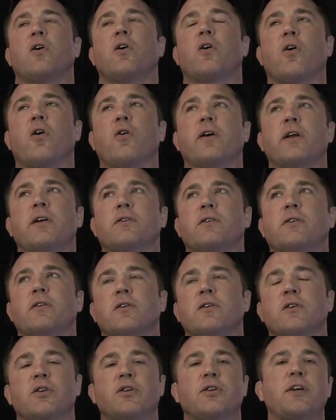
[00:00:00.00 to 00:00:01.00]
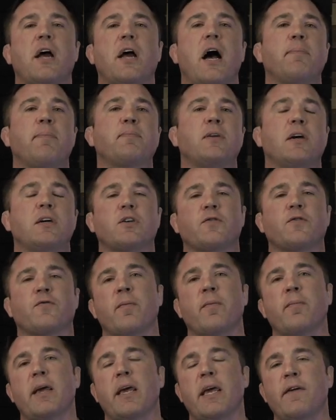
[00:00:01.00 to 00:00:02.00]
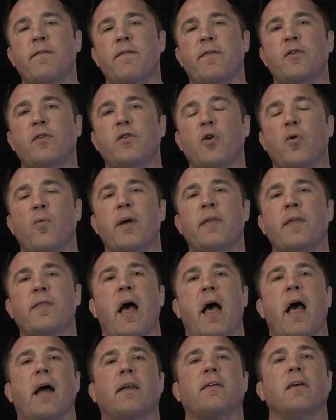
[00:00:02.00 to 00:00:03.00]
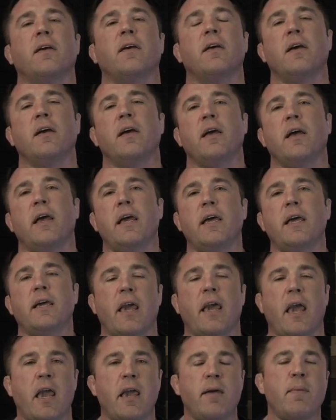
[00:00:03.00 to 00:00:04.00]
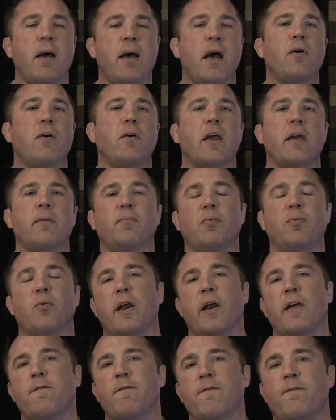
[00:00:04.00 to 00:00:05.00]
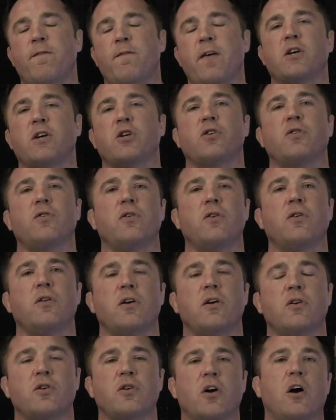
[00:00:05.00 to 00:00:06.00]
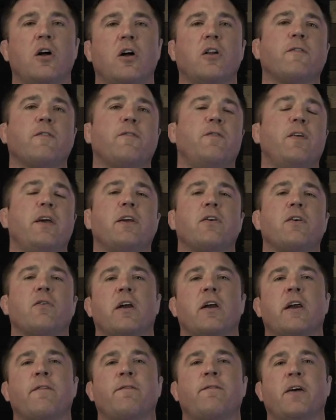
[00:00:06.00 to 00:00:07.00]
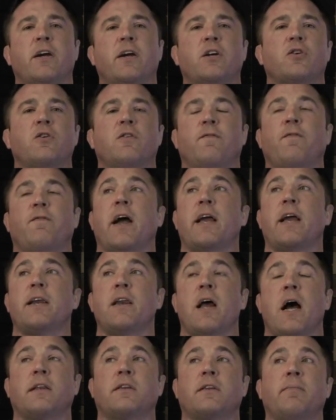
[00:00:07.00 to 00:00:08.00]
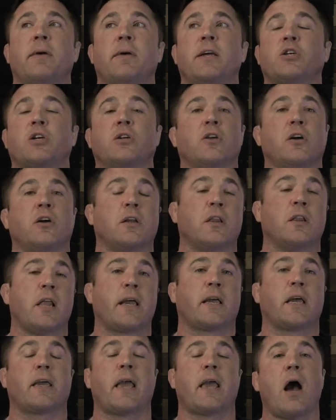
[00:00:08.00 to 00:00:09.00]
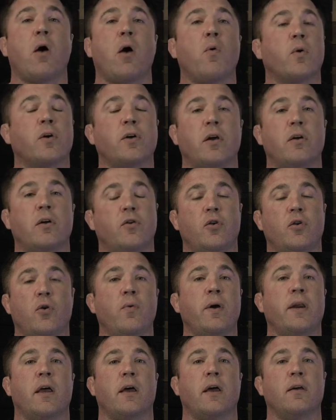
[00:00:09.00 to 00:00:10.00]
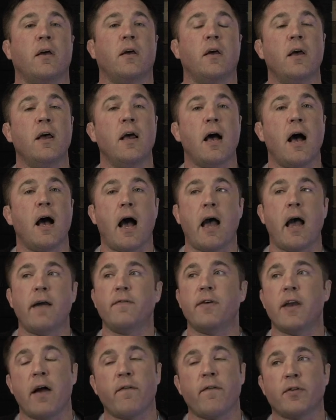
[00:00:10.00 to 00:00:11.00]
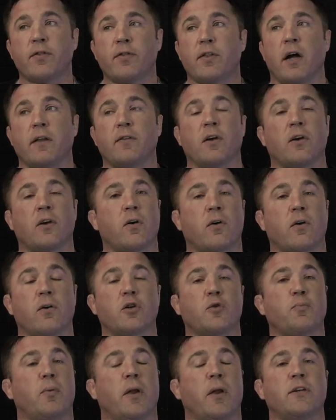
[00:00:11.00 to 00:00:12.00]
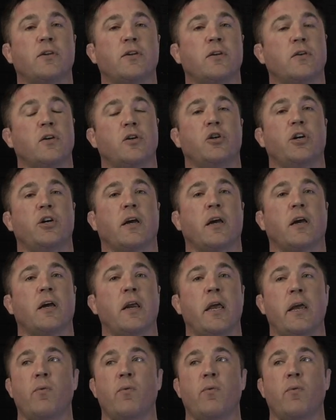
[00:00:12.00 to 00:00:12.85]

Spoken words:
Curtis stopped us from even doing that. He came out and put a fictional dollar figure on a fictional fight, not to mention looking like a coward doing it. I've never thought that Curtis Blaydes is a chicken.